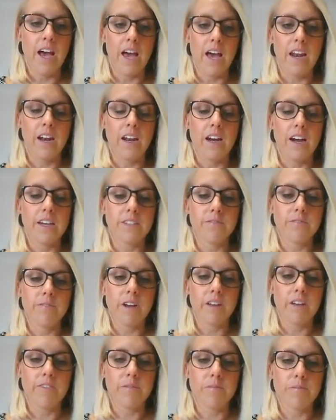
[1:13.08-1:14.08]
Analyse
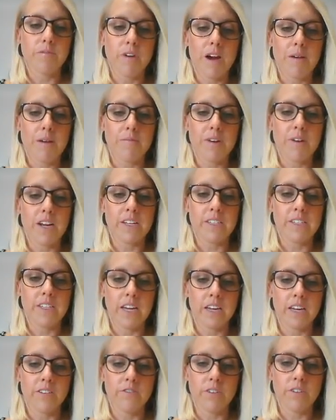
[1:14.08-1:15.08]
relevant primary and
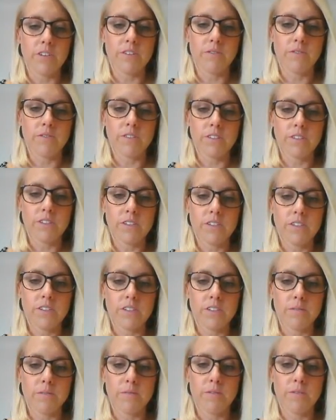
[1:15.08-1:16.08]
secondary sources
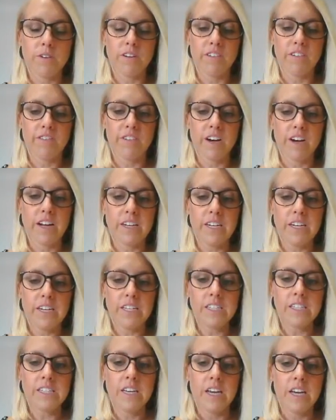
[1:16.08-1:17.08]
to support your
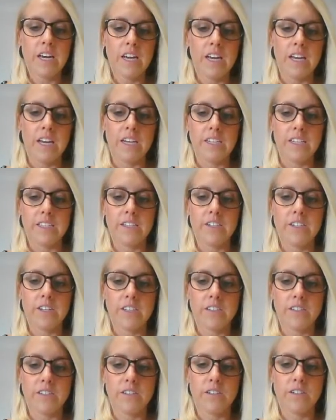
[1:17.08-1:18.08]
findings. It is
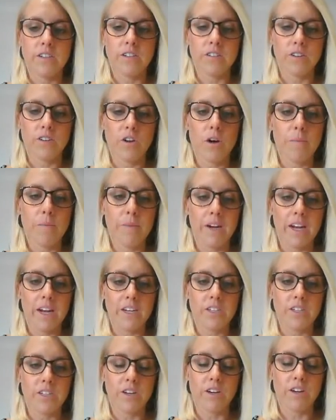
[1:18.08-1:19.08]
suggested to use a
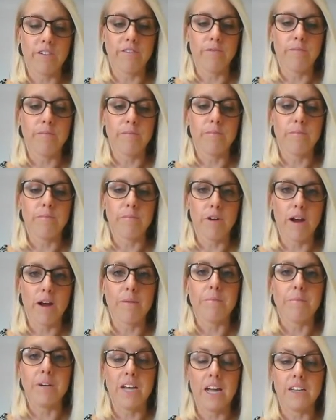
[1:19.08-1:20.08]
combination of
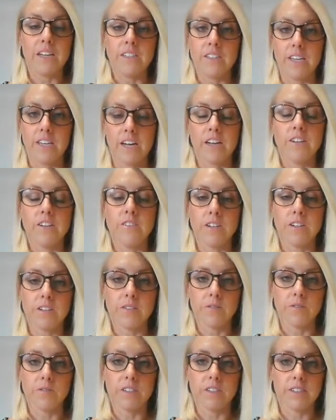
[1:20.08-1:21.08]
primary and secondary
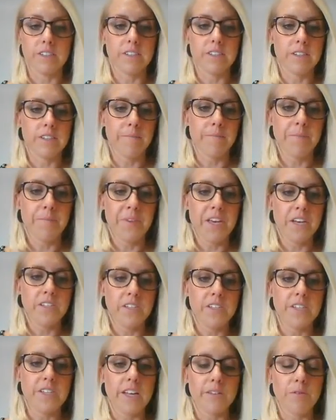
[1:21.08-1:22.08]
sources.
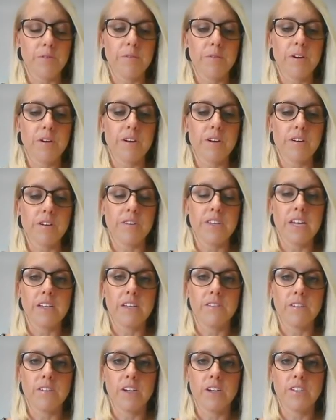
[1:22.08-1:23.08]
So that's why we're going on the
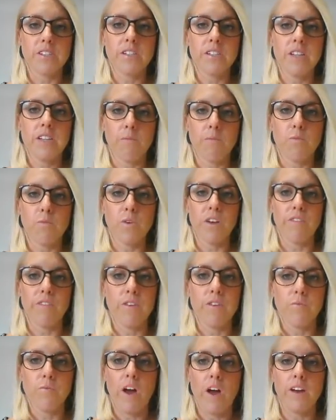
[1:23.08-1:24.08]
excursion. That will give
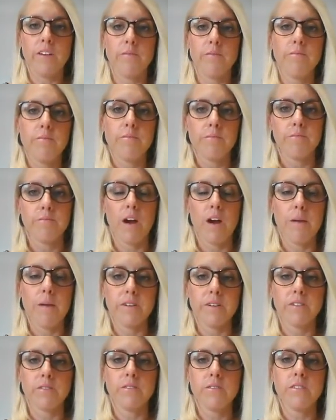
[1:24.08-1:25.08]
you one
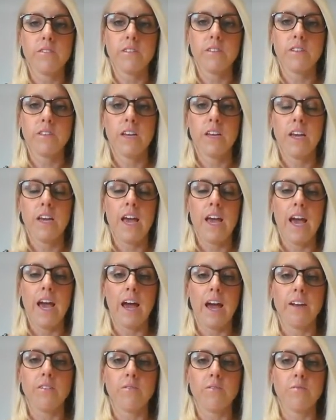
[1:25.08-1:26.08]
primary source,
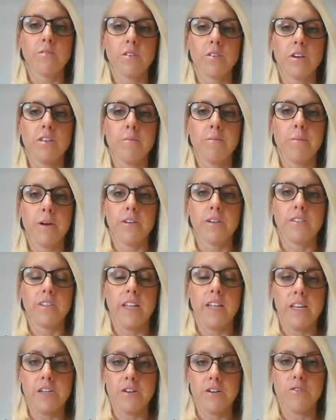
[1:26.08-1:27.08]
and also the person
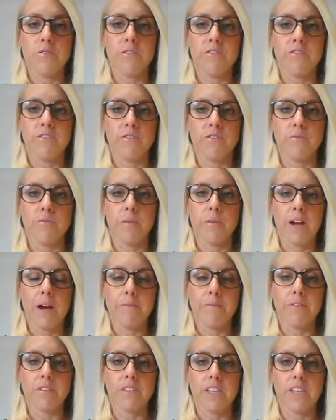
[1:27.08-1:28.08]
that you cook for will
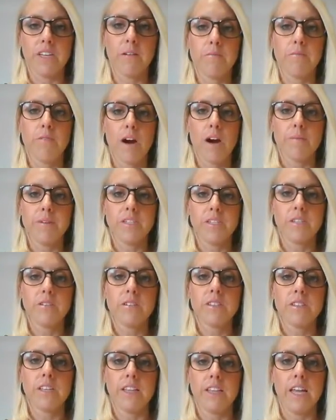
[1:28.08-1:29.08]
become your second primary
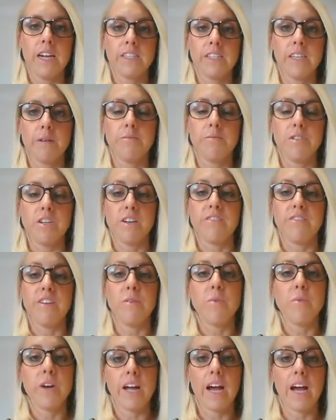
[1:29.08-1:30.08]
source, and then it's up to you if
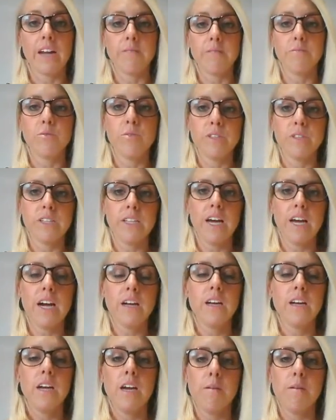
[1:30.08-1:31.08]
you want to add more than
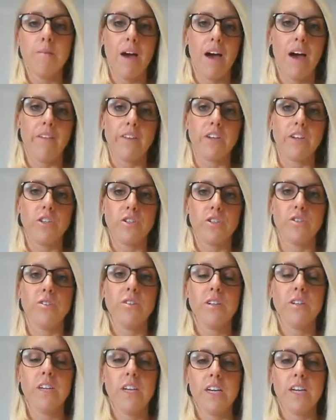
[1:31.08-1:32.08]
that, but having
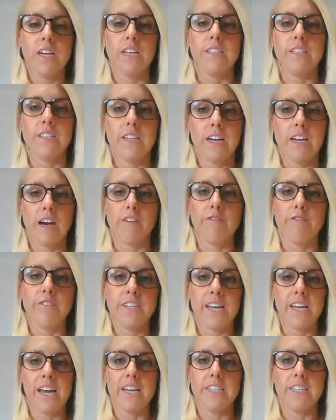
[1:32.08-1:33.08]
two is enough
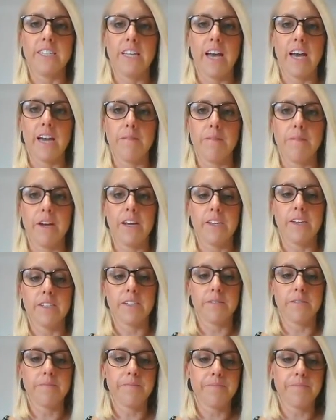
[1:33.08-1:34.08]
to get into the A
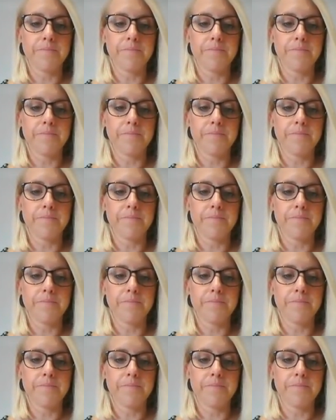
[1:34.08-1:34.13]
band.